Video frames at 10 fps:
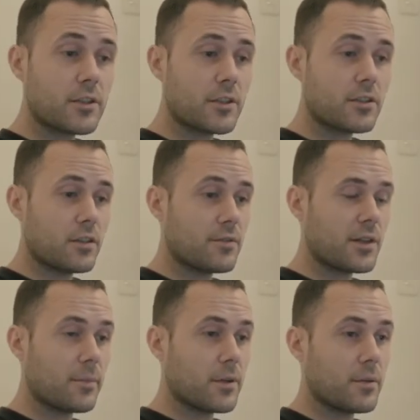Actually, I think
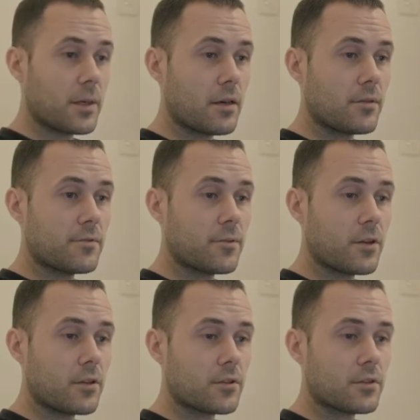I put about
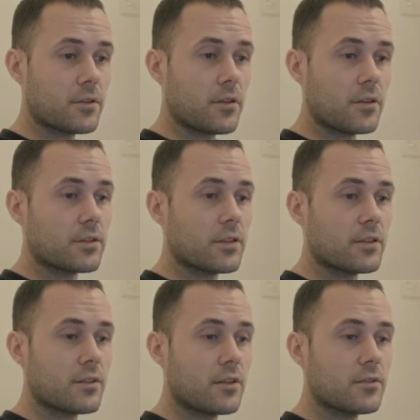$400 in
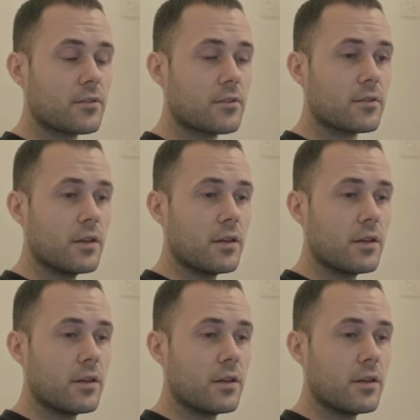total,